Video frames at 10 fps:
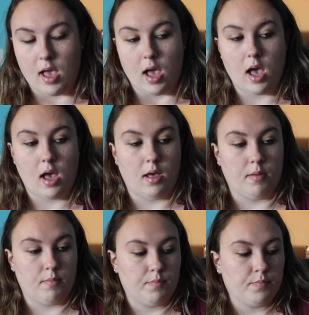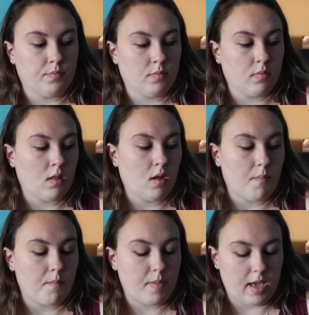Um,
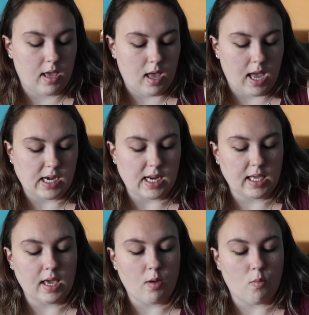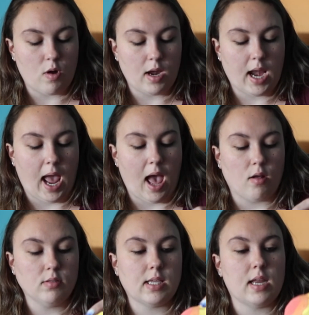but I did get one
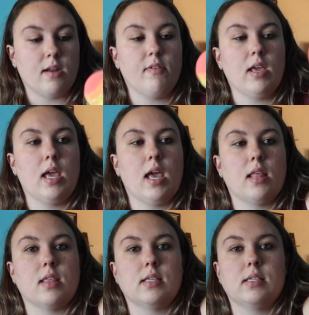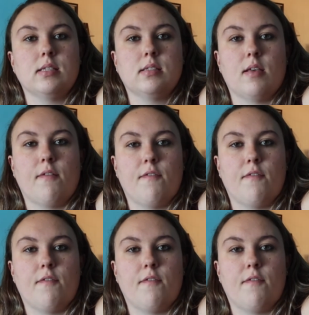outside of it, and this is the